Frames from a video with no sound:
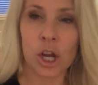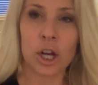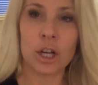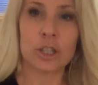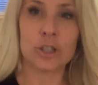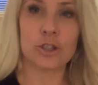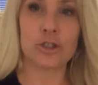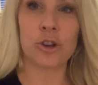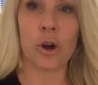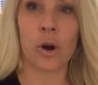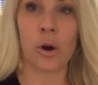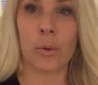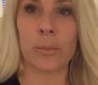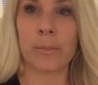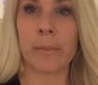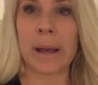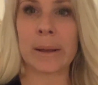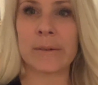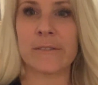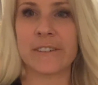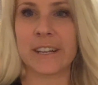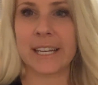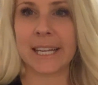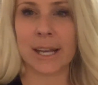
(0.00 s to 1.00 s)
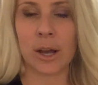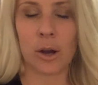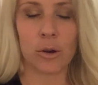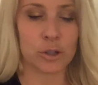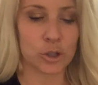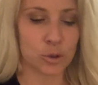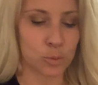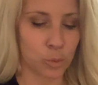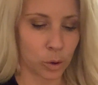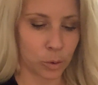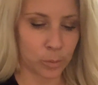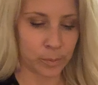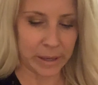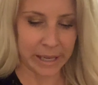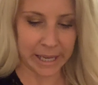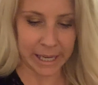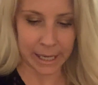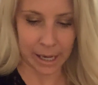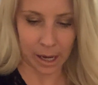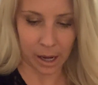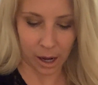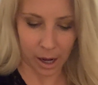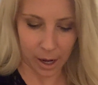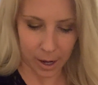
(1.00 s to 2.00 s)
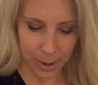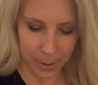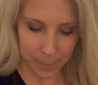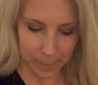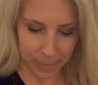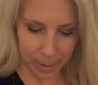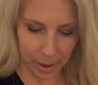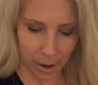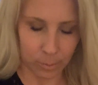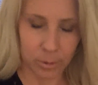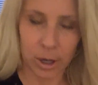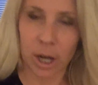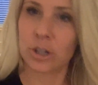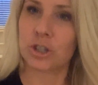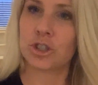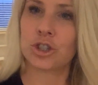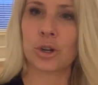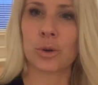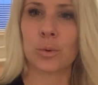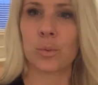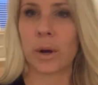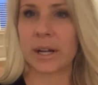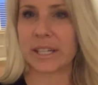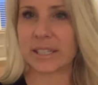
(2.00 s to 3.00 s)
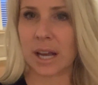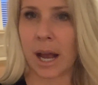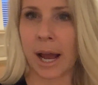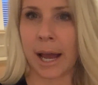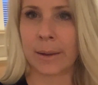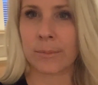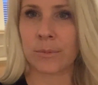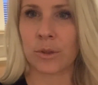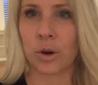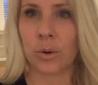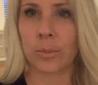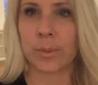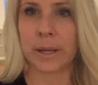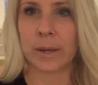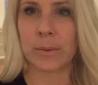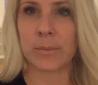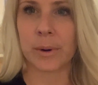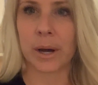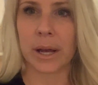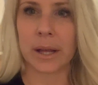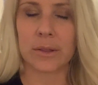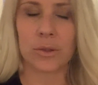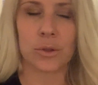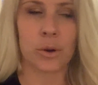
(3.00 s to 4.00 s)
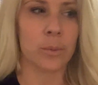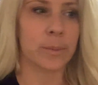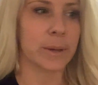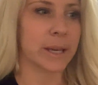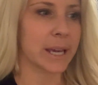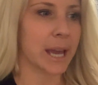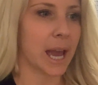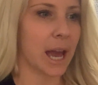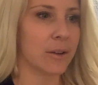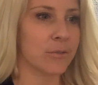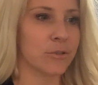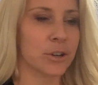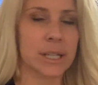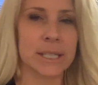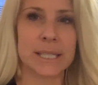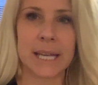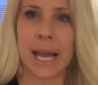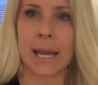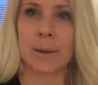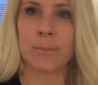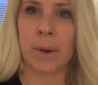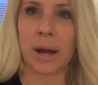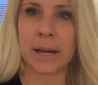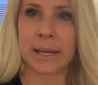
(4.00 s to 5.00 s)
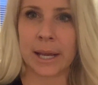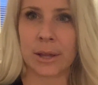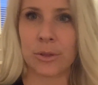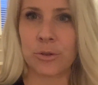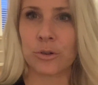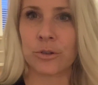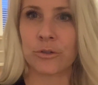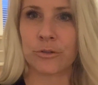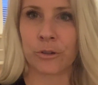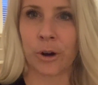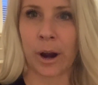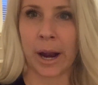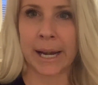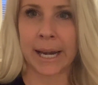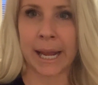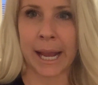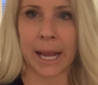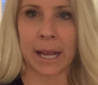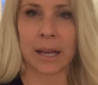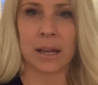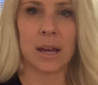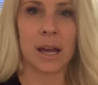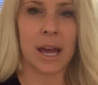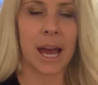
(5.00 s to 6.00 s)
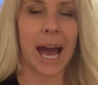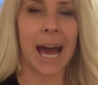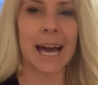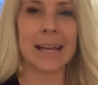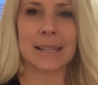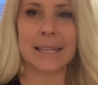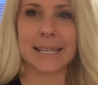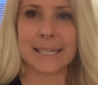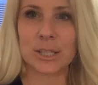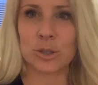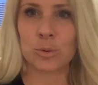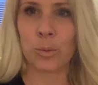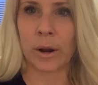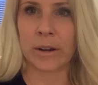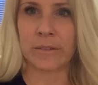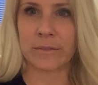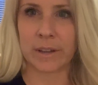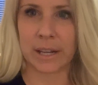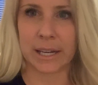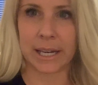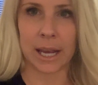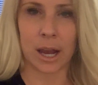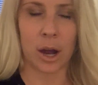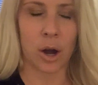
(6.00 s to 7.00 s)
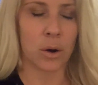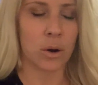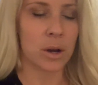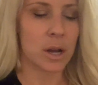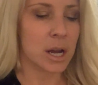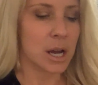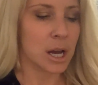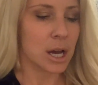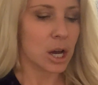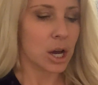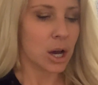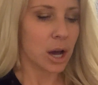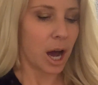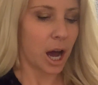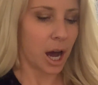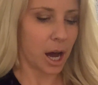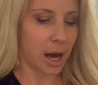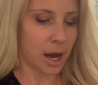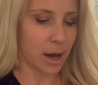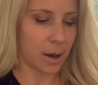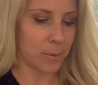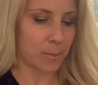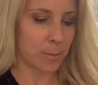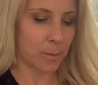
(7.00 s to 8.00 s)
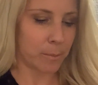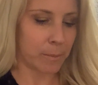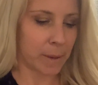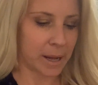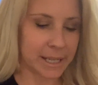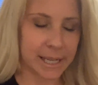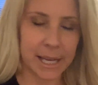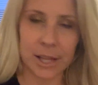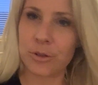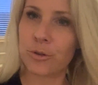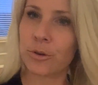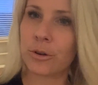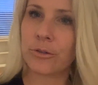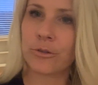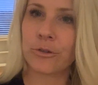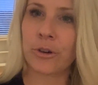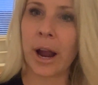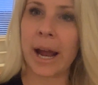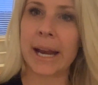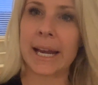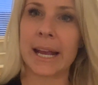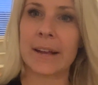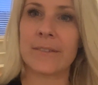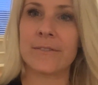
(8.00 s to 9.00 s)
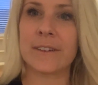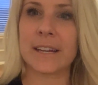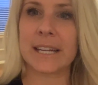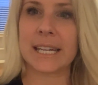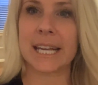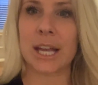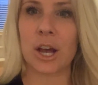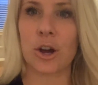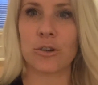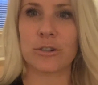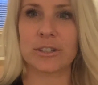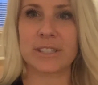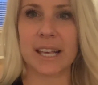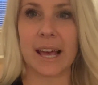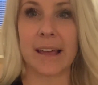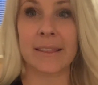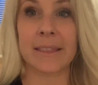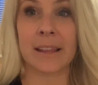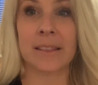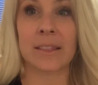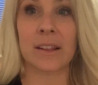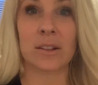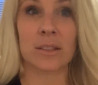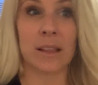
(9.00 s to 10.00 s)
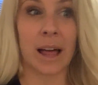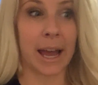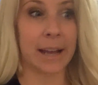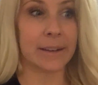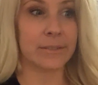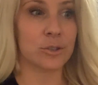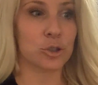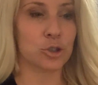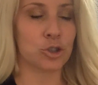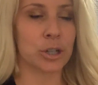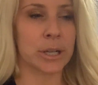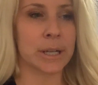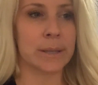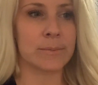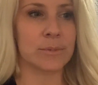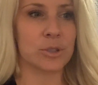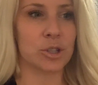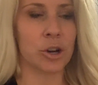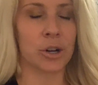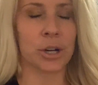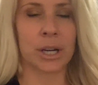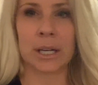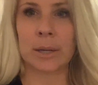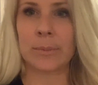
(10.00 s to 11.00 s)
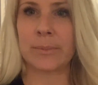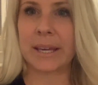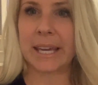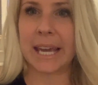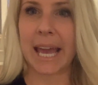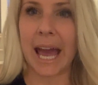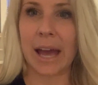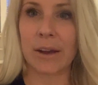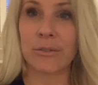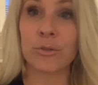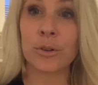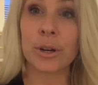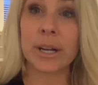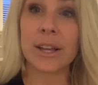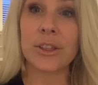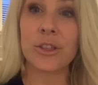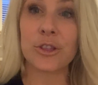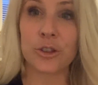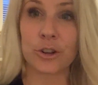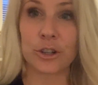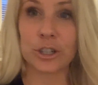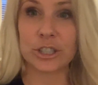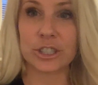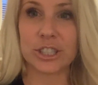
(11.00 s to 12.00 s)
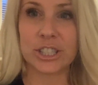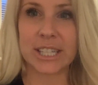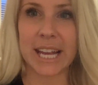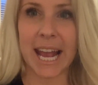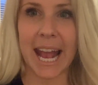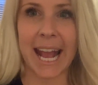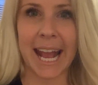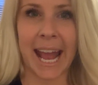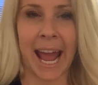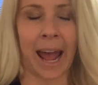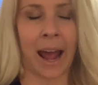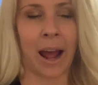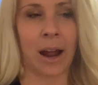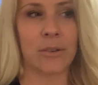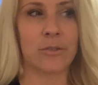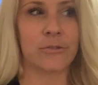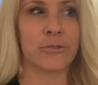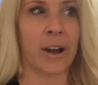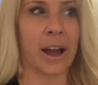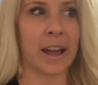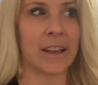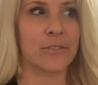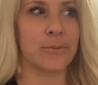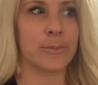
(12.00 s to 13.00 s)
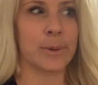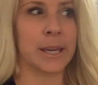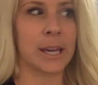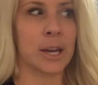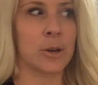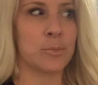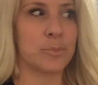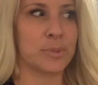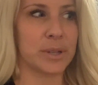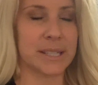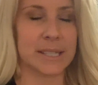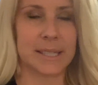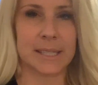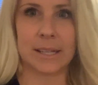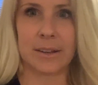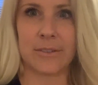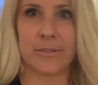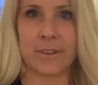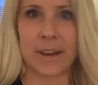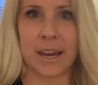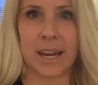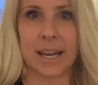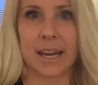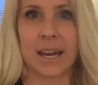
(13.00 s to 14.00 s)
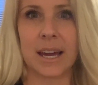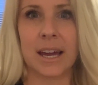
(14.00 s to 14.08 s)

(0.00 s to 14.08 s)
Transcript: So my videos will be, um, I'm not sure what time they'll be, but they'll be every day, Monday through Friday, at least one video uh, Monday through Friday videos. And then the live streams are gonna be every Thursday at 5 p.m. Pacific,